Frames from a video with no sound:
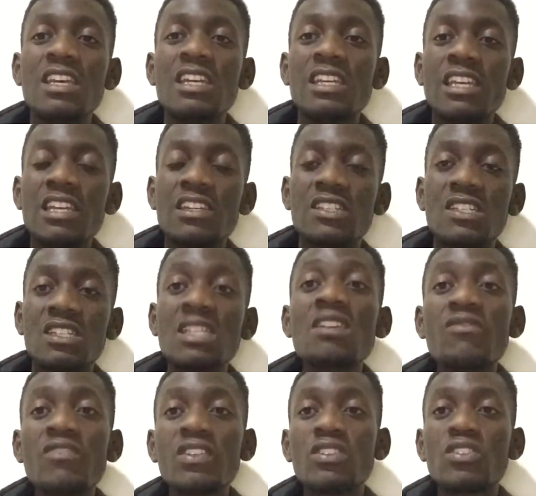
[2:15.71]
his
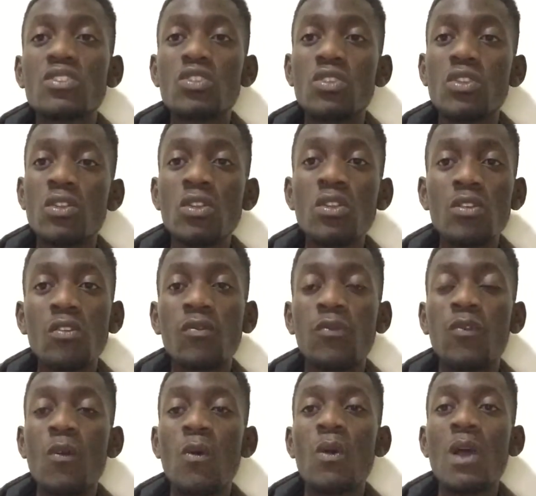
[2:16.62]
servant to look
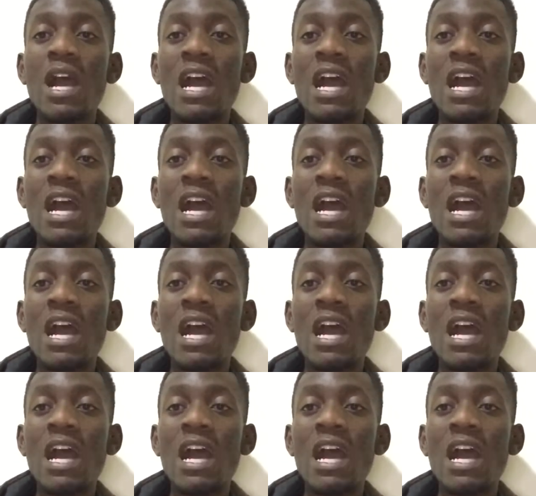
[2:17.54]
for